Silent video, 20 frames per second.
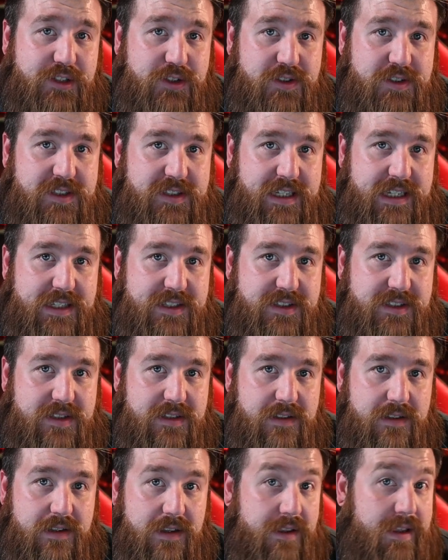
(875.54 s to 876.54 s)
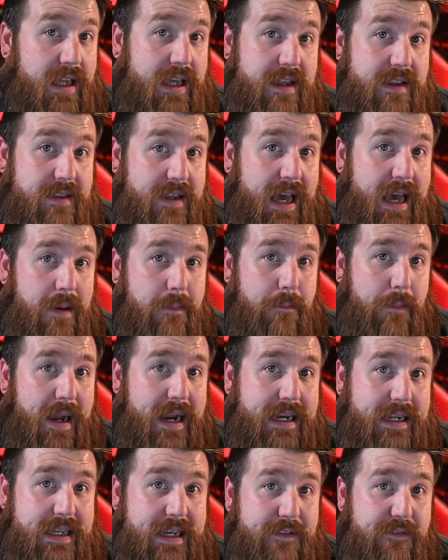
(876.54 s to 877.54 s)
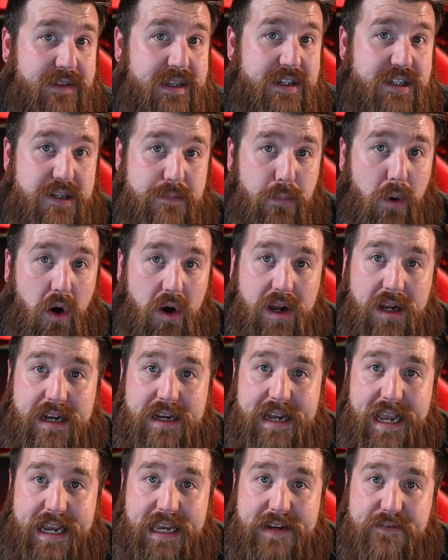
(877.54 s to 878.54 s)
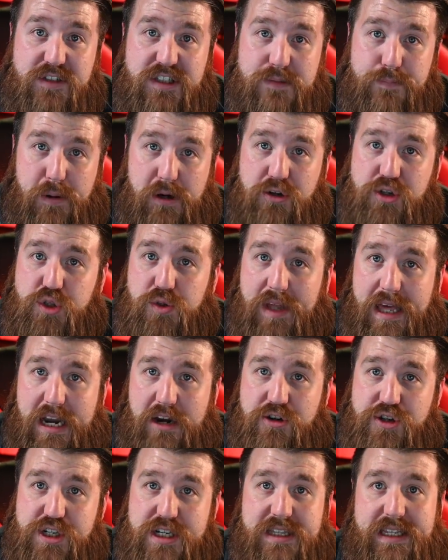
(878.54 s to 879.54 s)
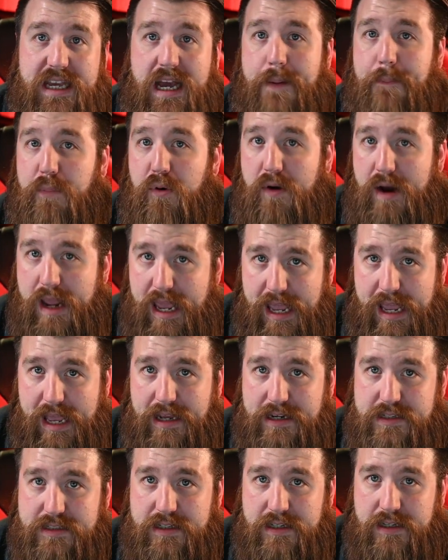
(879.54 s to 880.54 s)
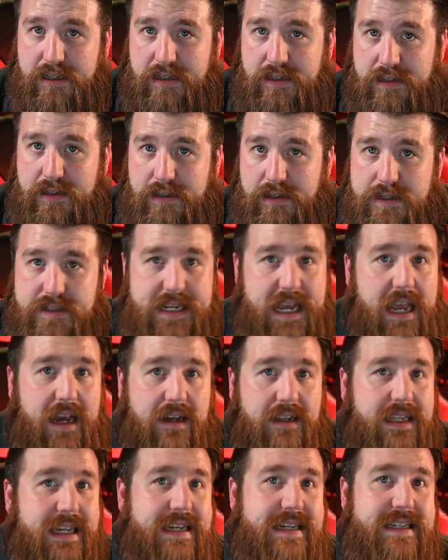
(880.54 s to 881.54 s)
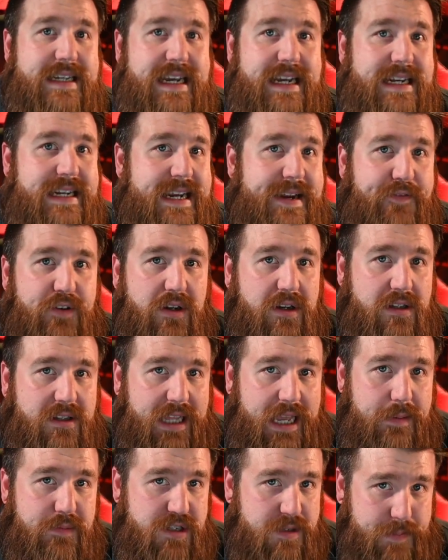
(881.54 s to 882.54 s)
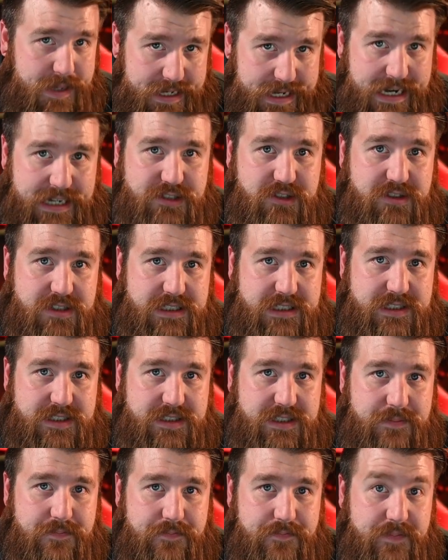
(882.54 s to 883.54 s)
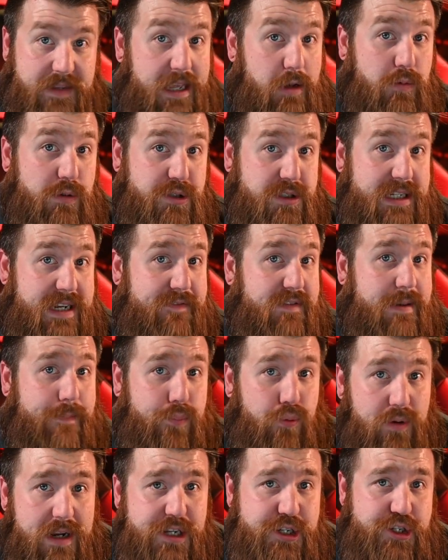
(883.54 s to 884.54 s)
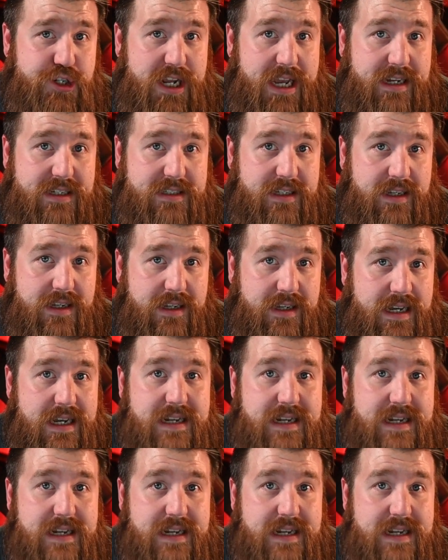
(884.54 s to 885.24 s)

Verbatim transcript: exorcist,' then that might give the demonic negative spiritual energy the upper hand. Dale indeed never claimed to be an exorcist. He wasn't even a priest yet.